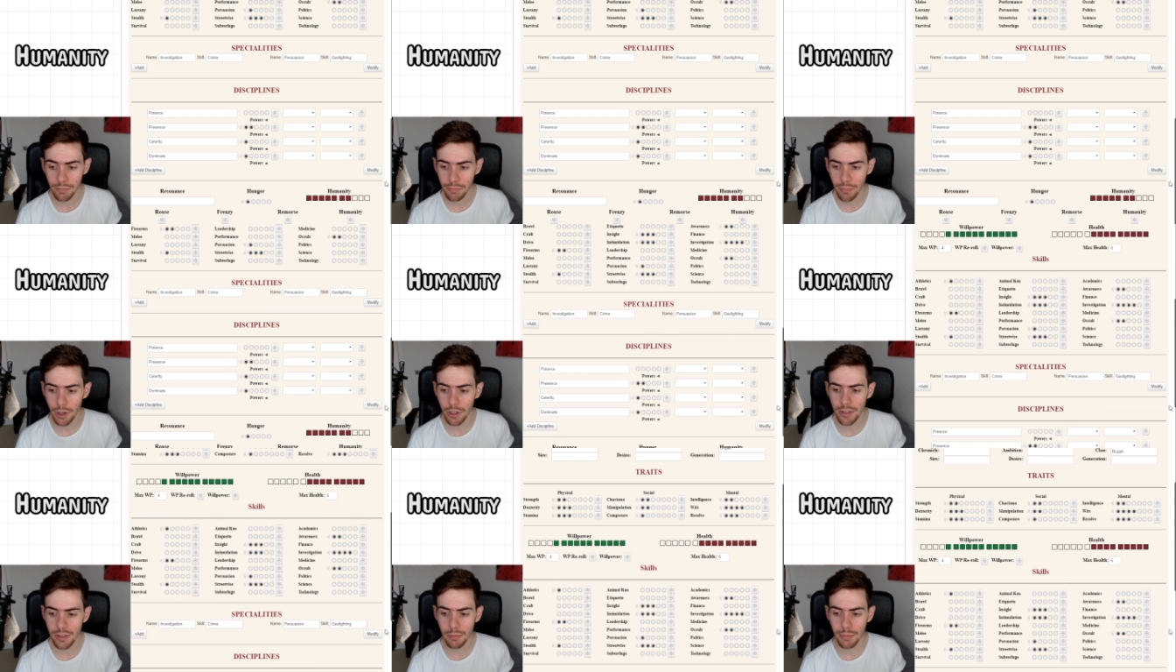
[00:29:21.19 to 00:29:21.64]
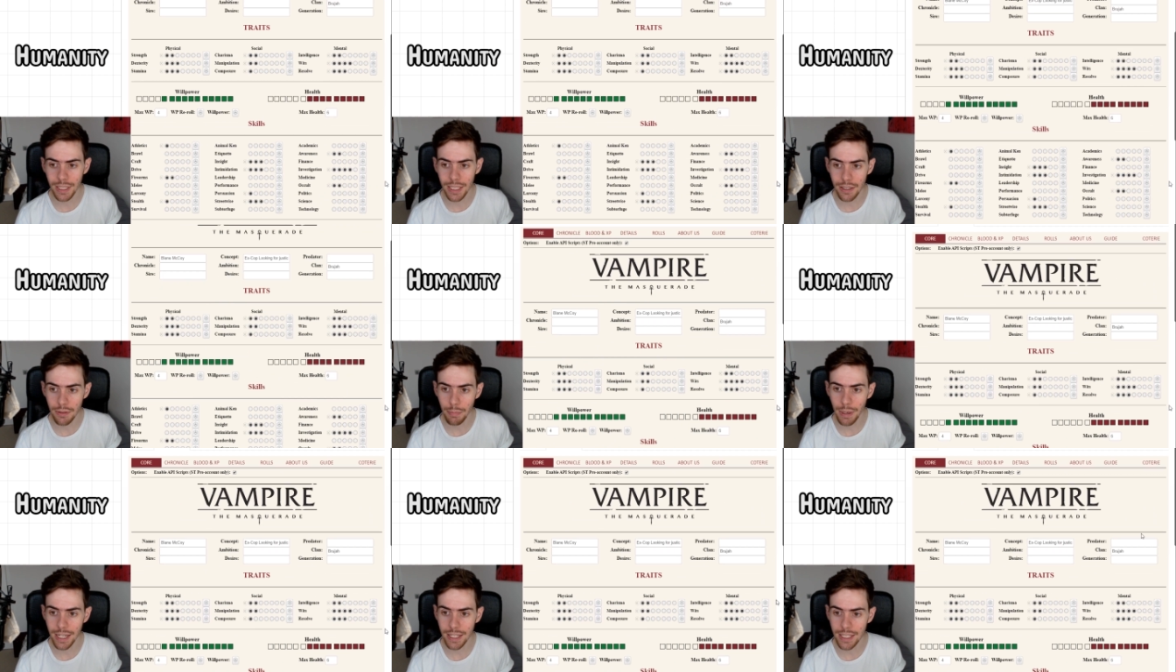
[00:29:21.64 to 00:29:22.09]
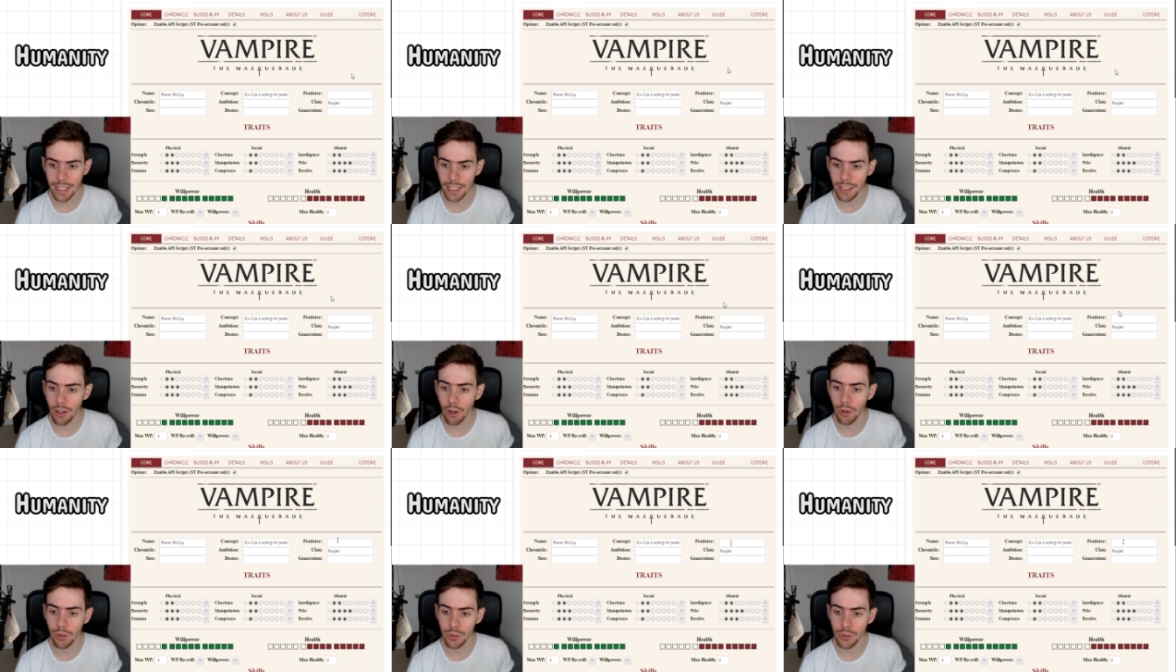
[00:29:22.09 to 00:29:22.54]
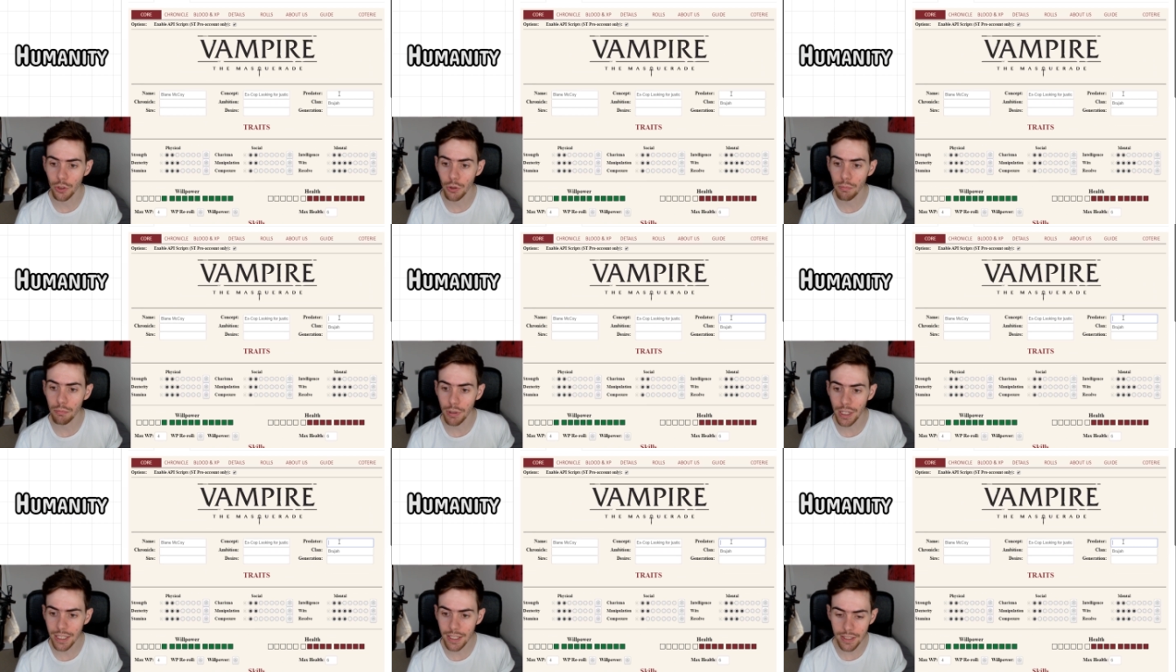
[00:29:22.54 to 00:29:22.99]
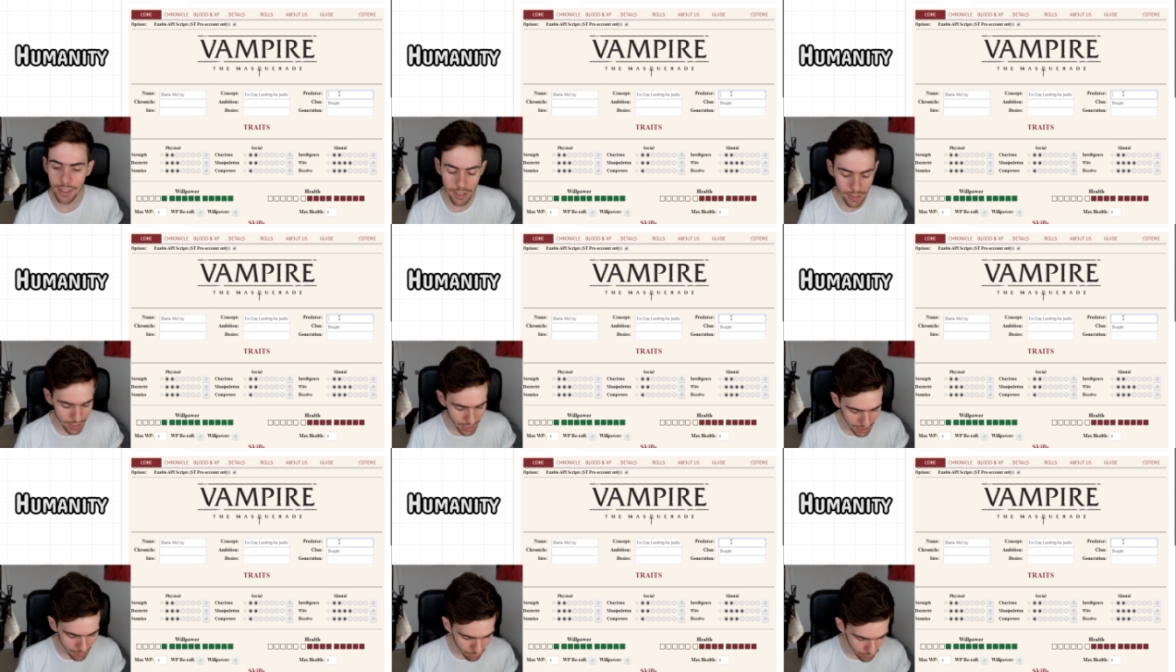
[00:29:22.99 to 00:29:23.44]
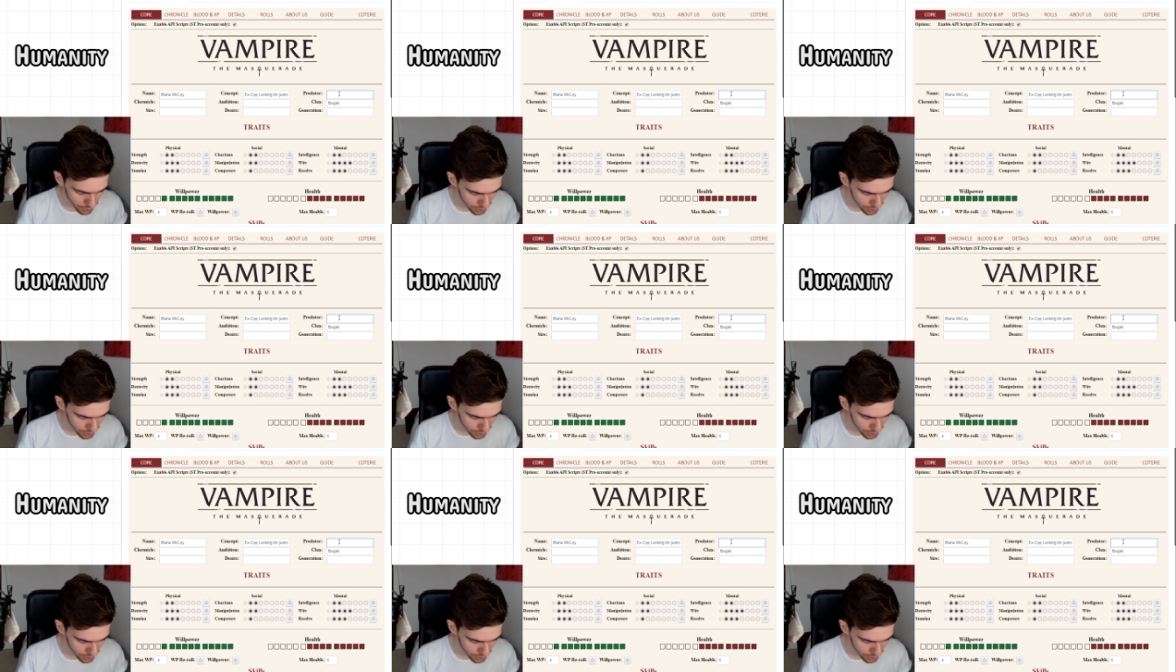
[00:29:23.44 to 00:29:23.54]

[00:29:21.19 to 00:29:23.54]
possibly depending on your predator type,